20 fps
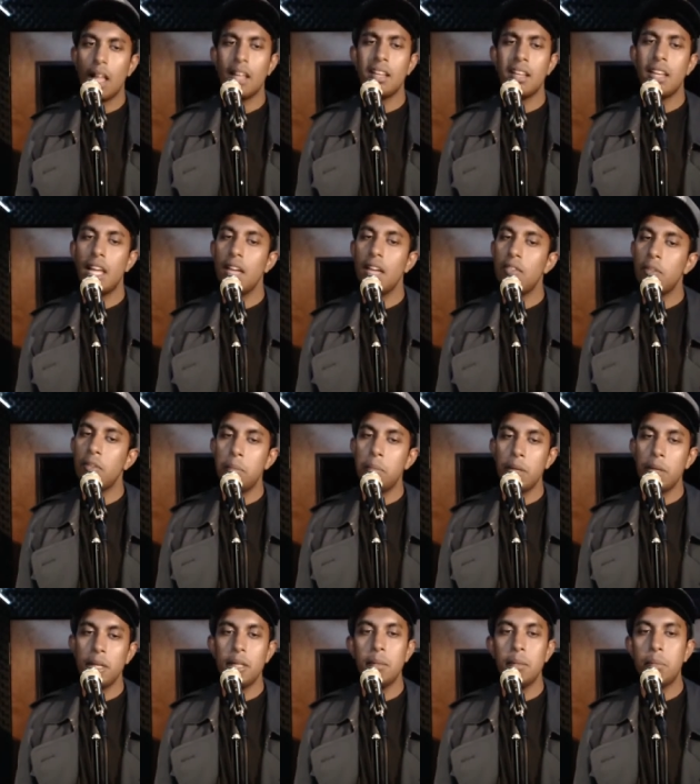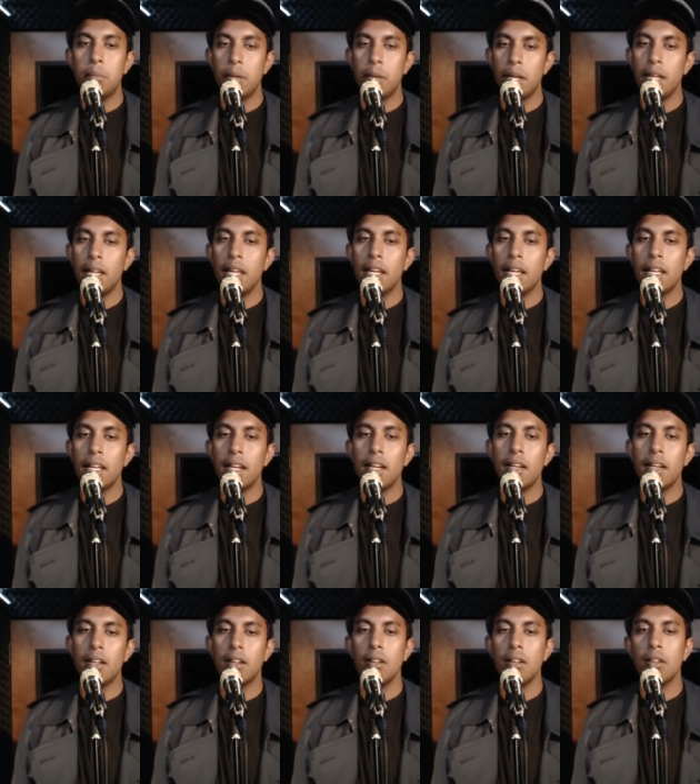never be big
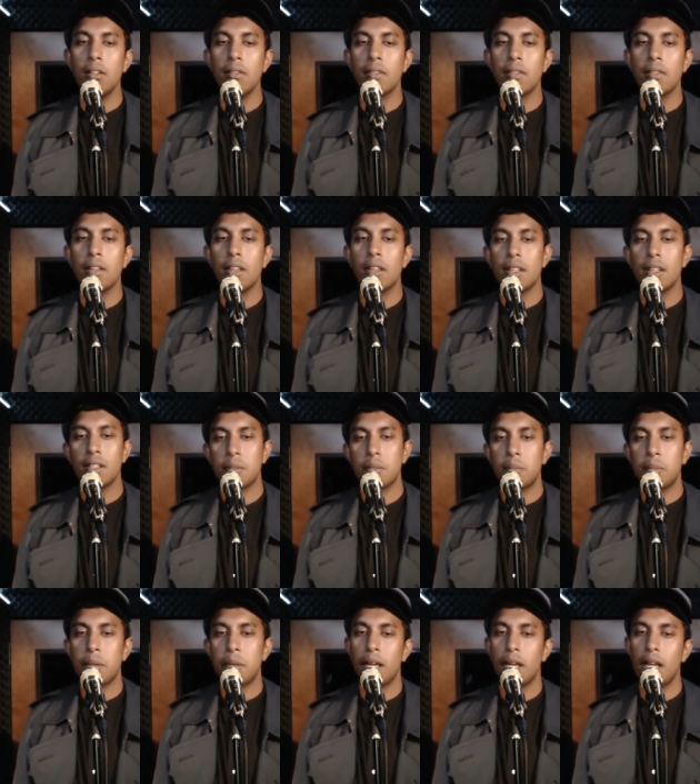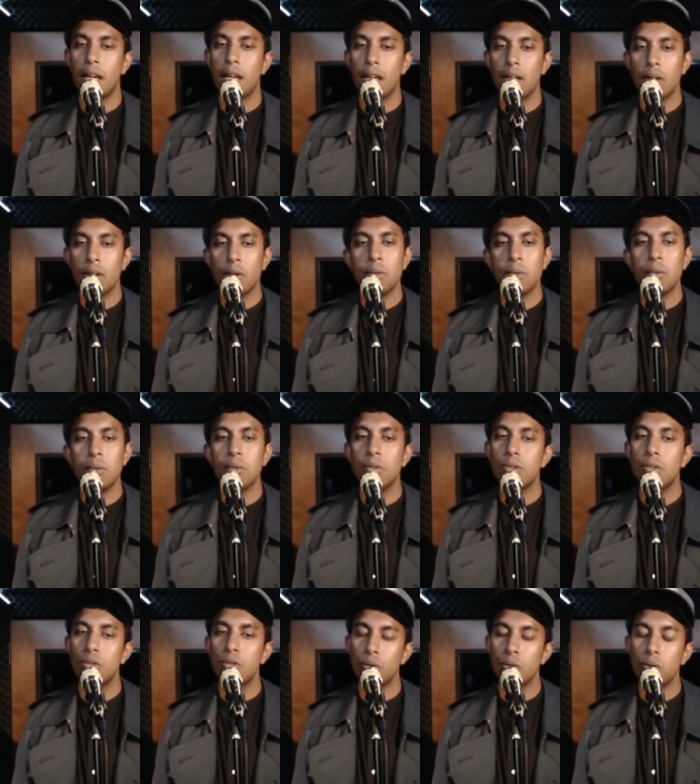enough to pay your
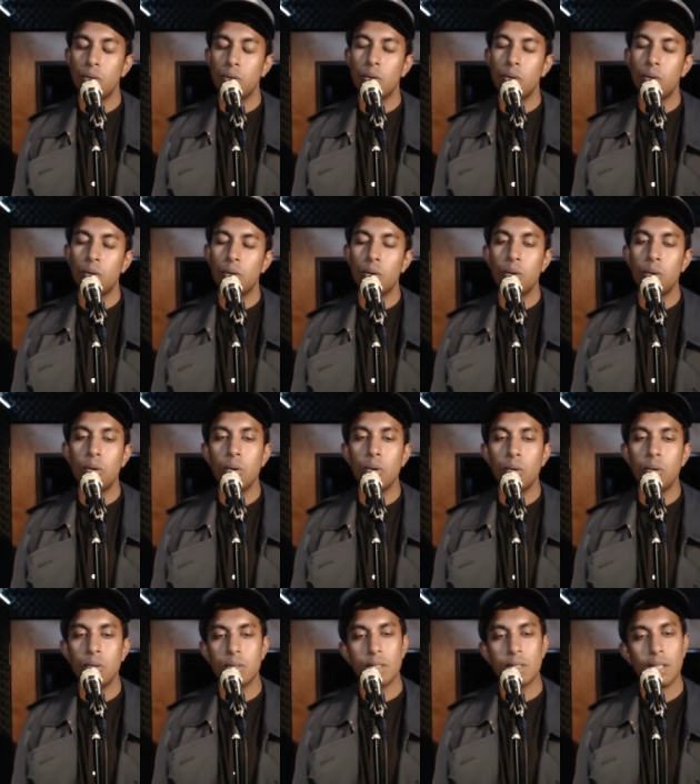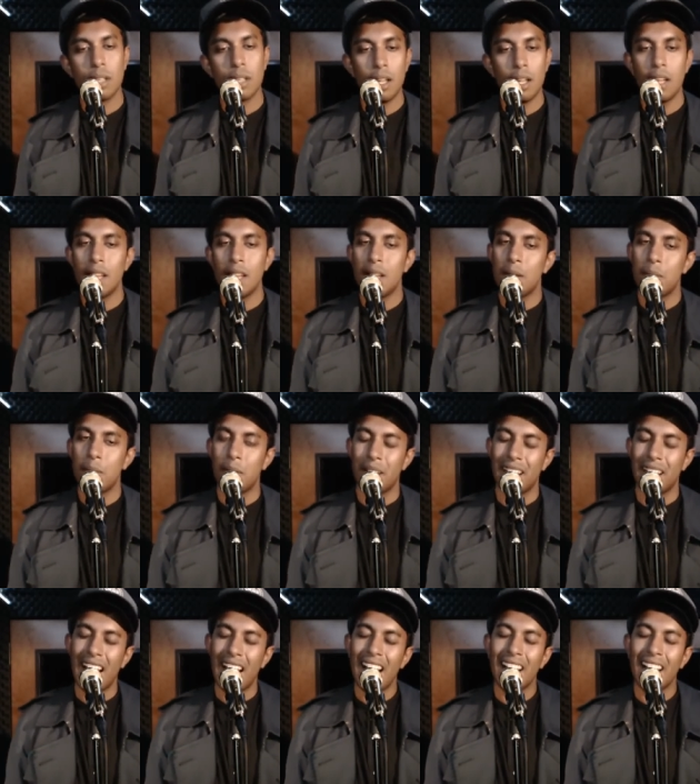dues. But
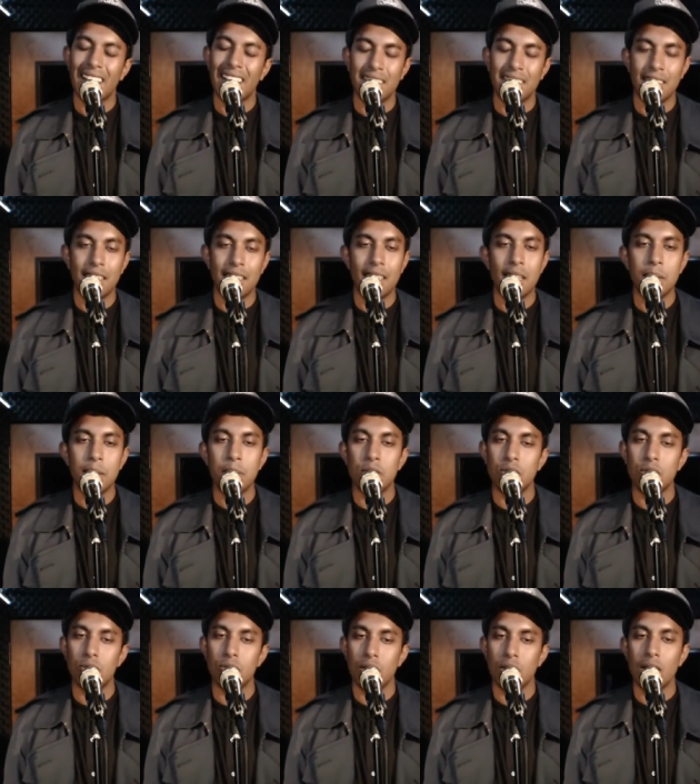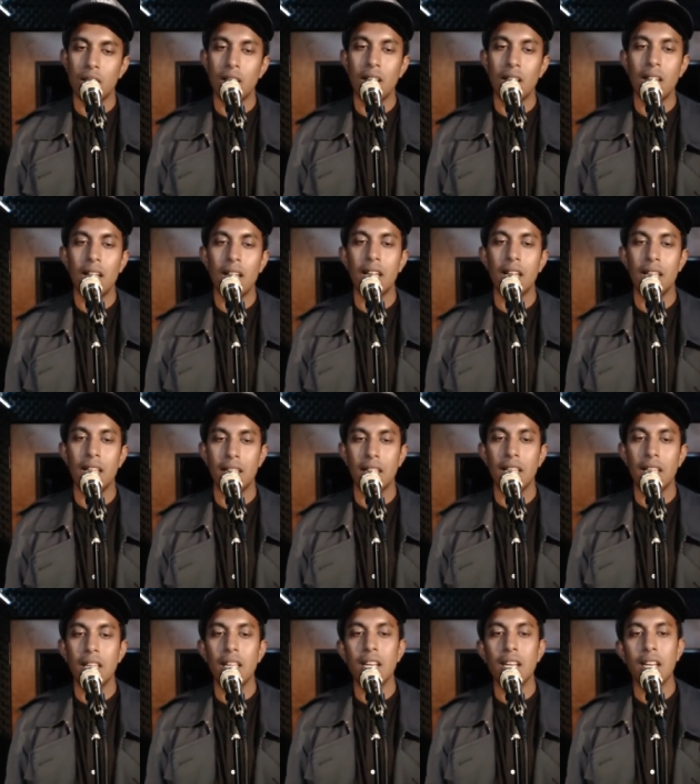I keep trying.
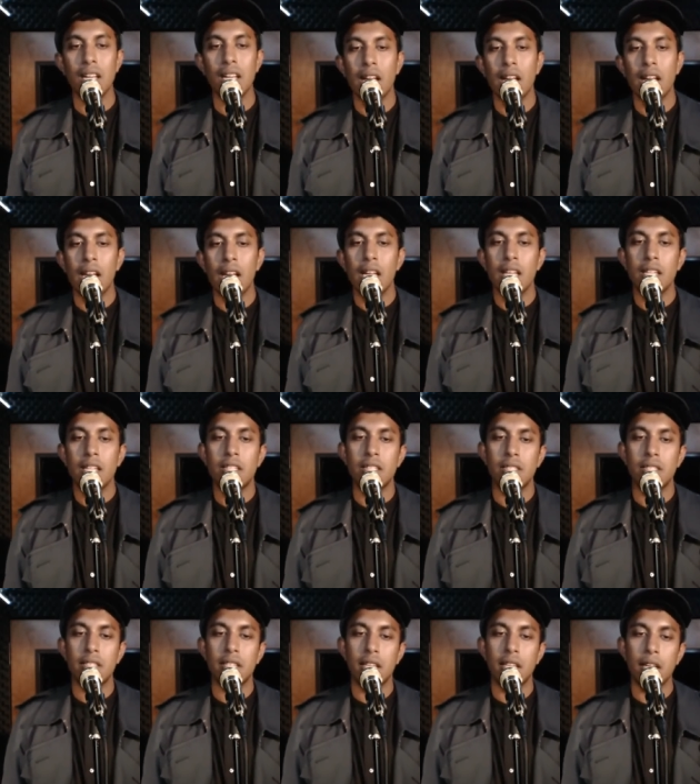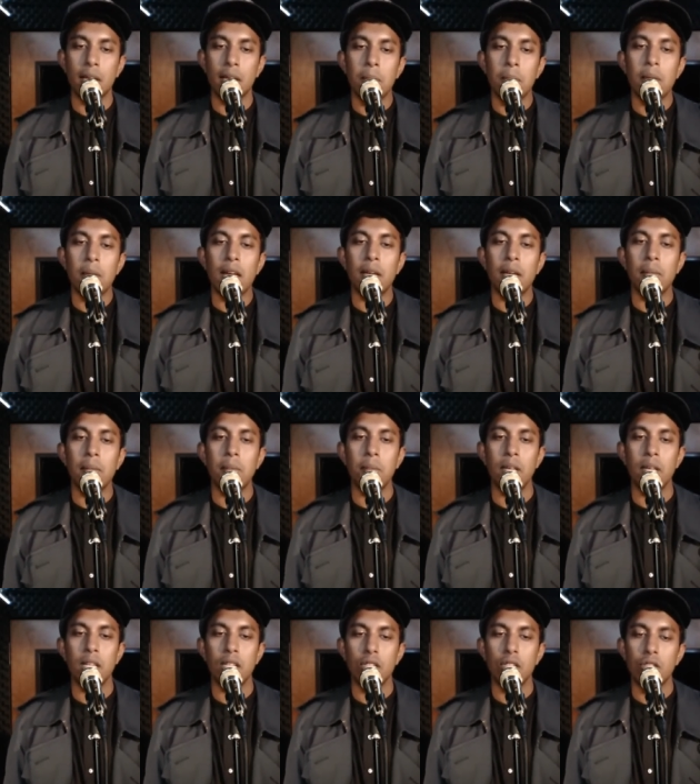You just keep making me
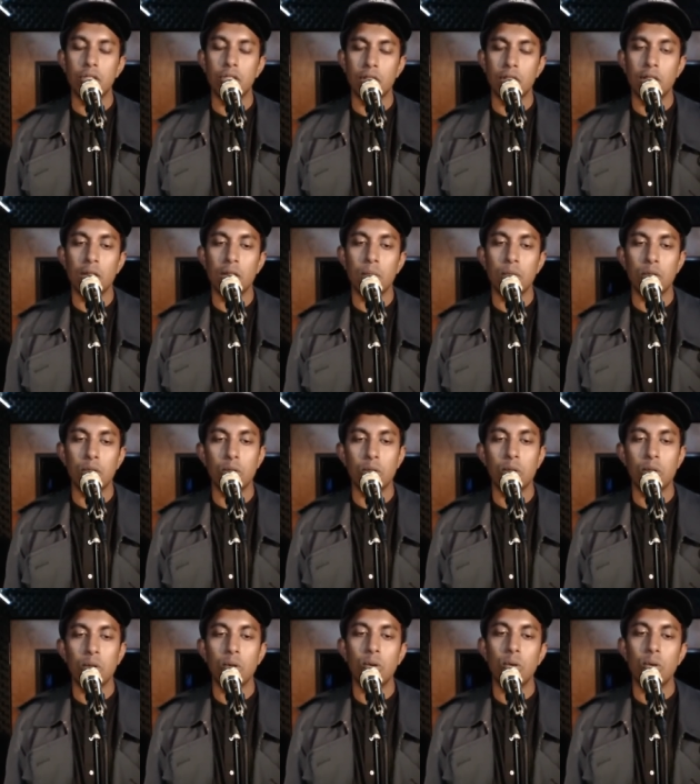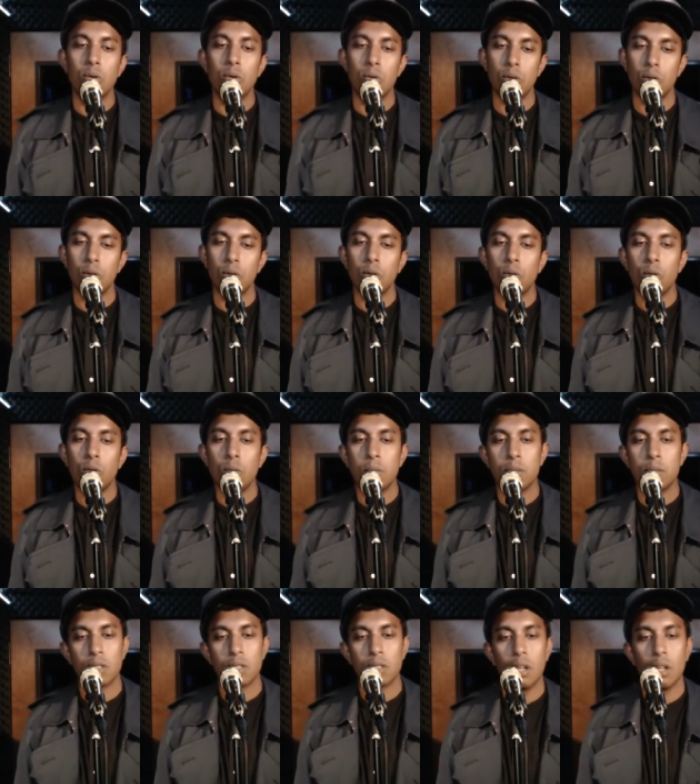jump through hoops.
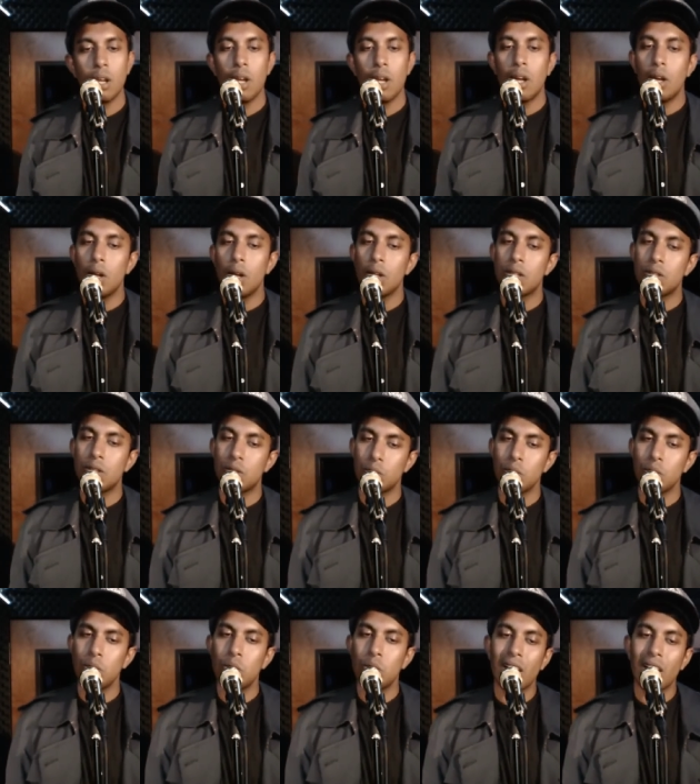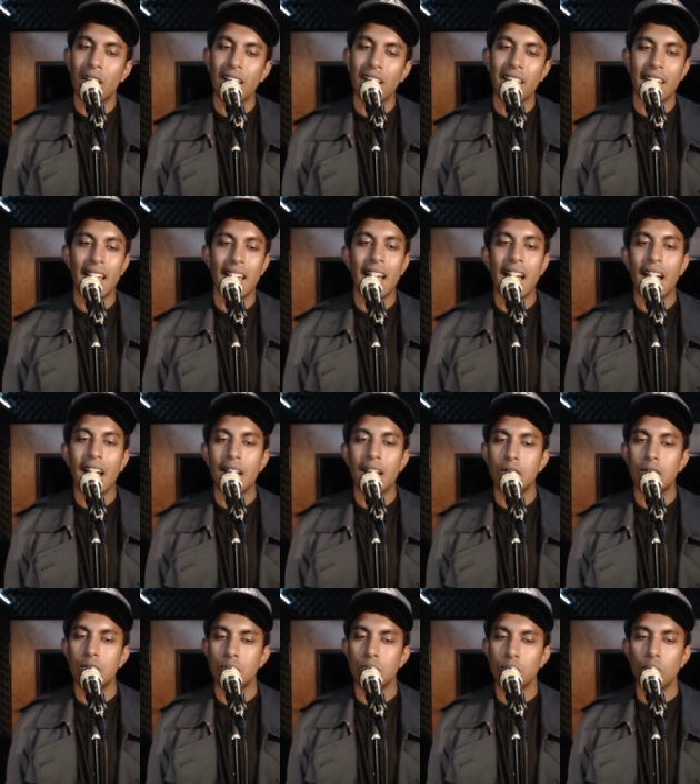Do what I gotta
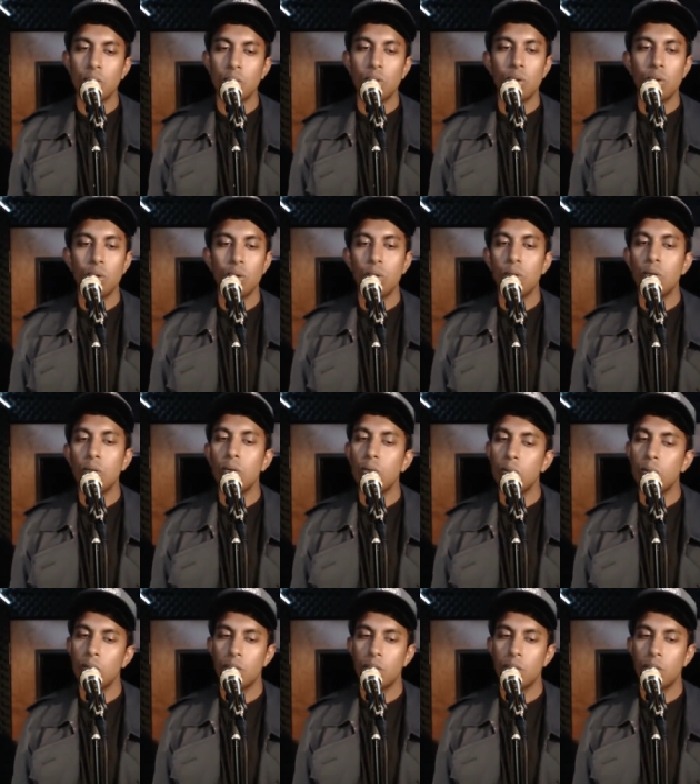do.